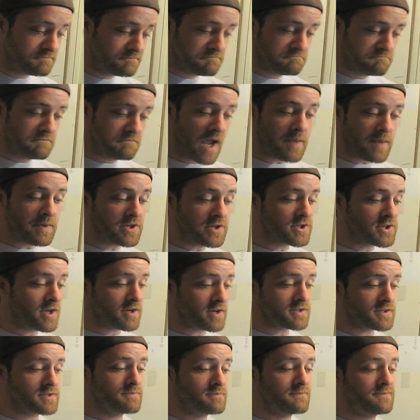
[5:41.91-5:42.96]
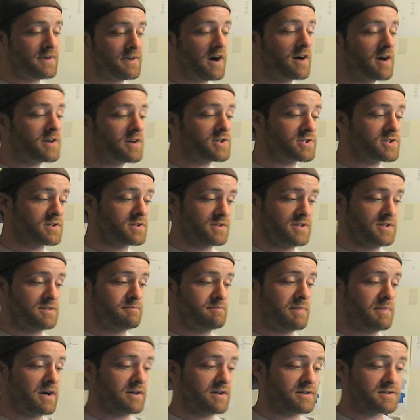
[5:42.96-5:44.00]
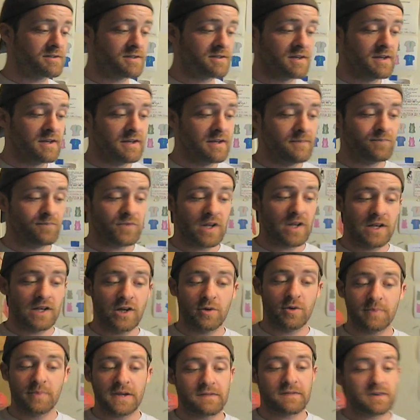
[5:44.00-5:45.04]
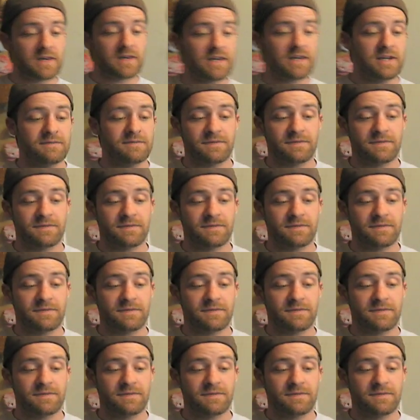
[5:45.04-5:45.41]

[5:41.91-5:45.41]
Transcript: maybe chuck some varnish on these buggers. A little bit of clear